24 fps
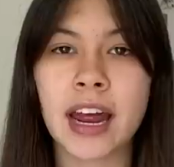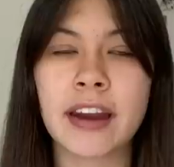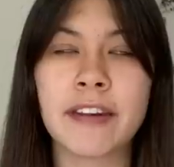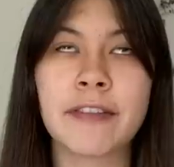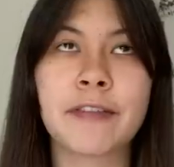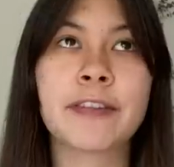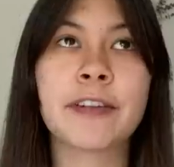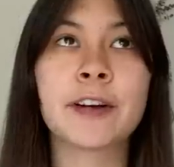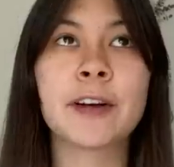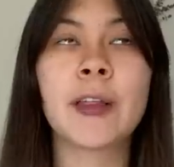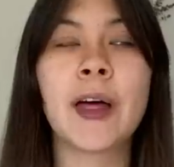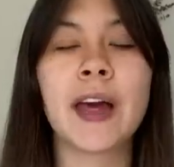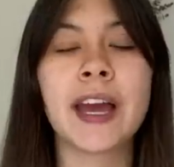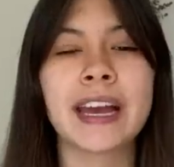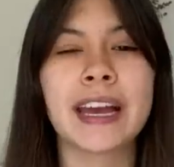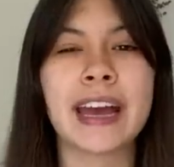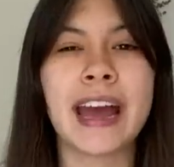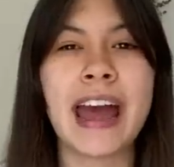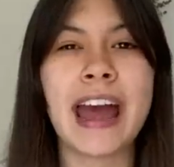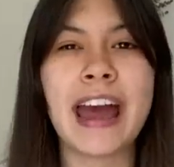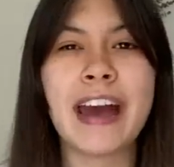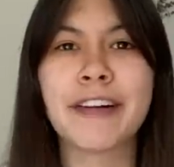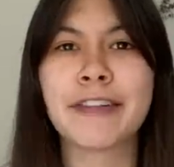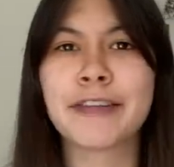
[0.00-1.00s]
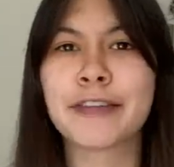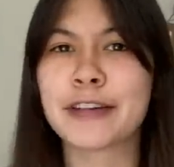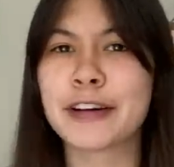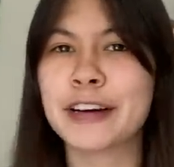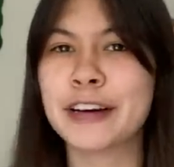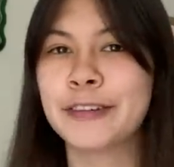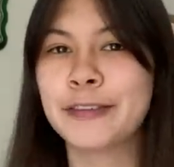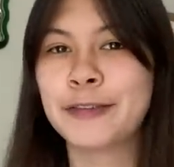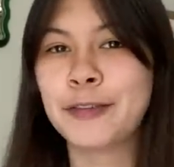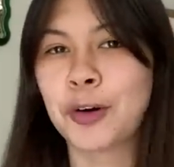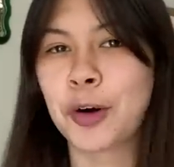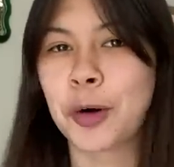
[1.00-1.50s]
and for like
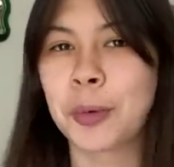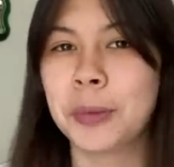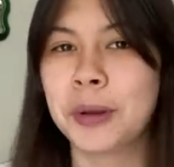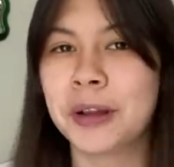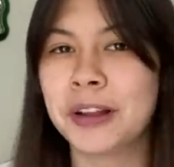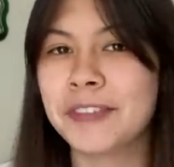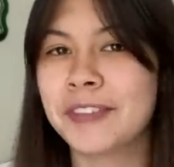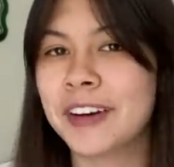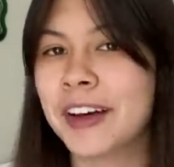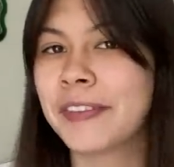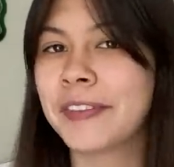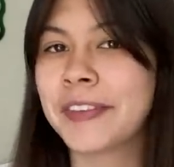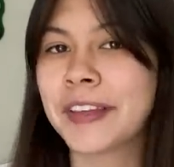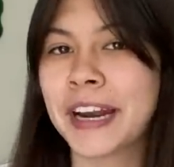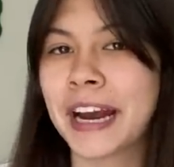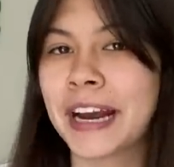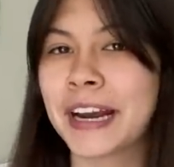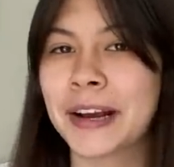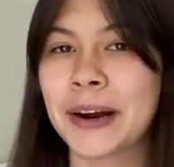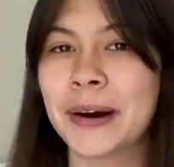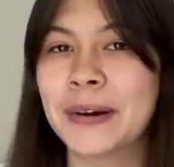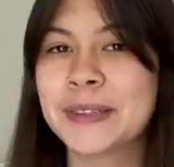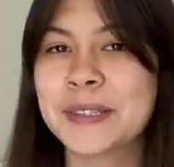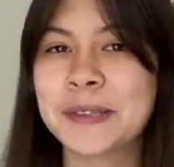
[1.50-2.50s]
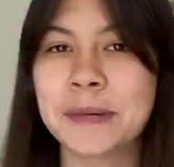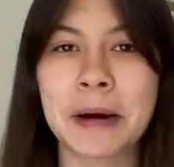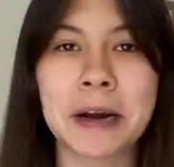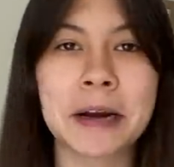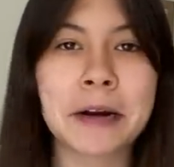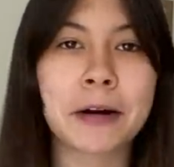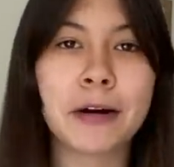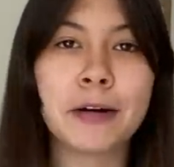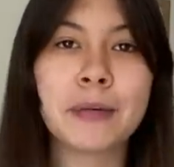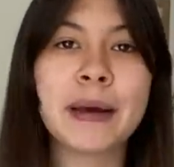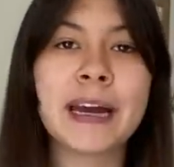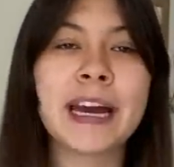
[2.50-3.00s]
every formal event that I go to, I
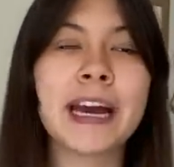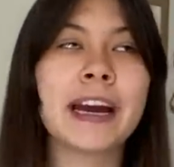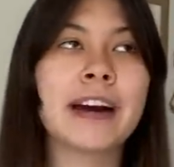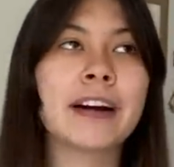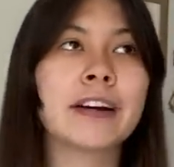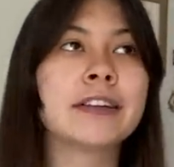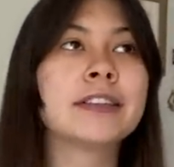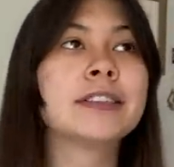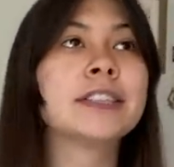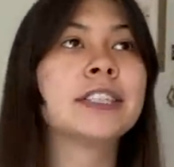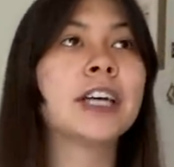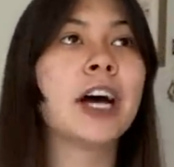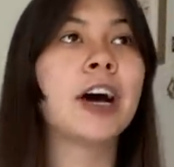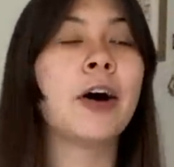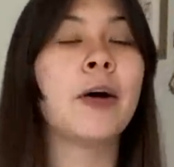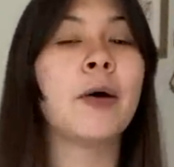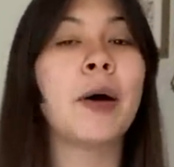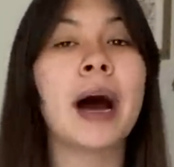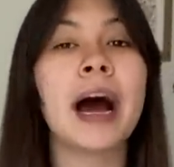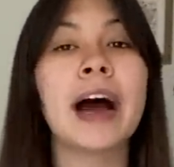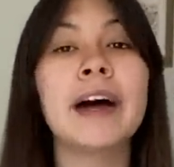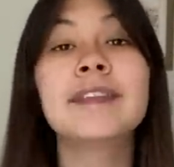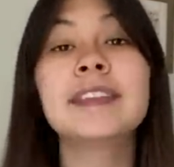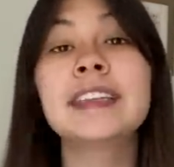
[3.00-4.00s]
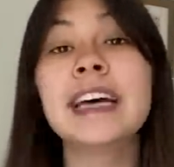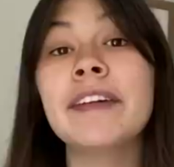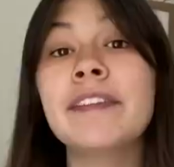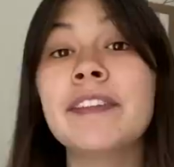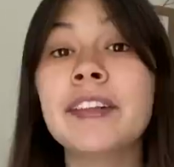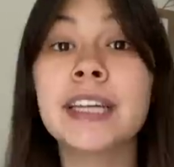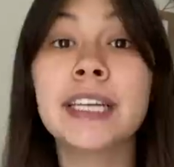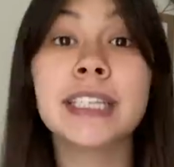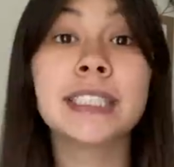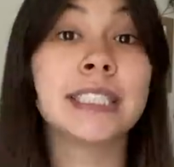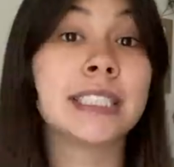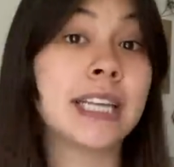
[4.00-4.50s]
curl my hair, so I've
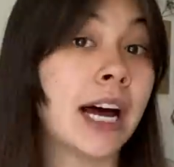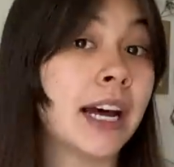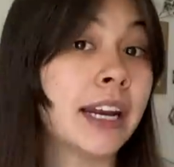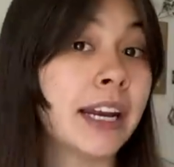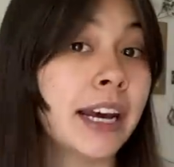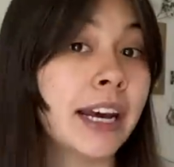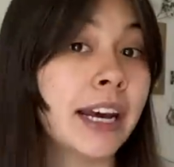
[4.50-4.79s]
definitely done